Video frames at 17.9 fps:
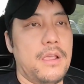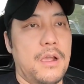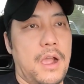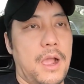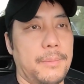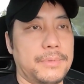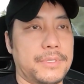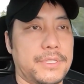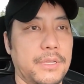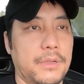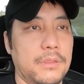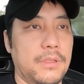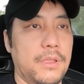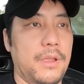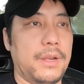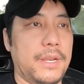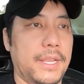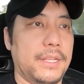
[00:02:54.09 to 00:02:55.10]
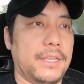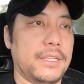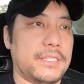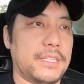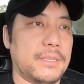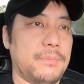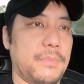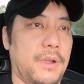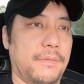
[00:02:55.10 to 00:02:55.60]
I'm still learning. This
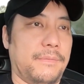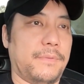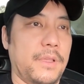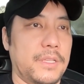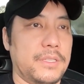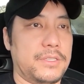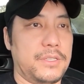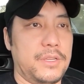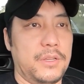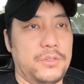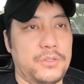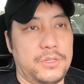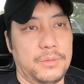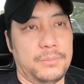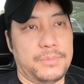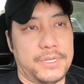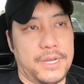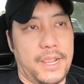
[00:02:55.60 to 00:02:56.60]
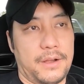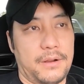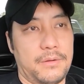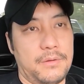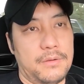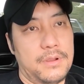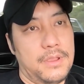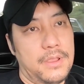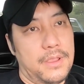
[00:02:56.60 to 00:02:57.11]
is my first YouTube channel.